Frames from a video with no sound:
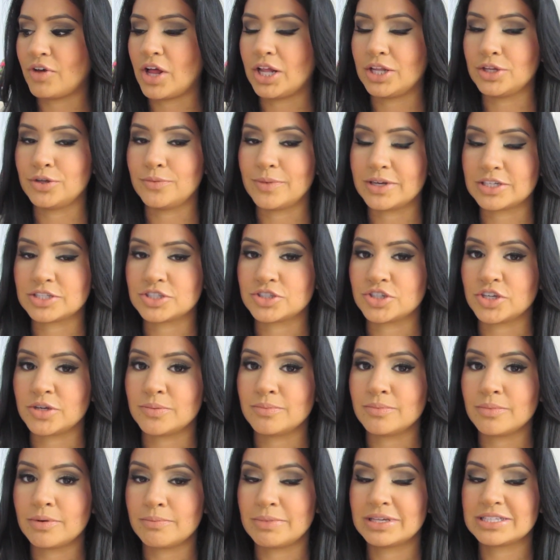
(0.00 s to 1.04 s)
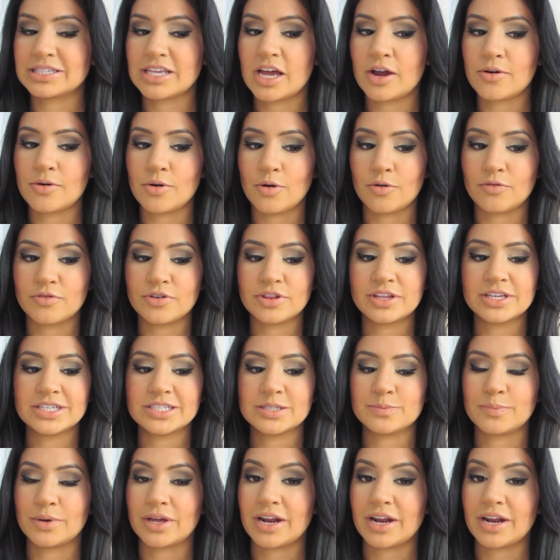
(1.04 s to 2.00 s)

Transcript: Volume Extreme Mascara over this.